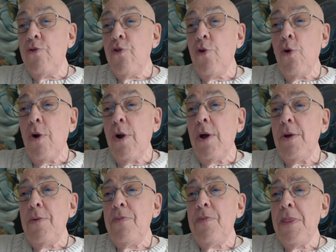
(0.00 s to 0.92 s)

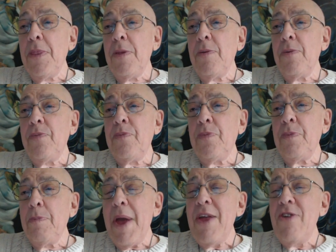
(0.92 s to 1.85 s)
Otura
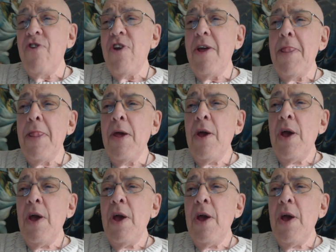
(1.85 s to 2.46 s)
Meiji.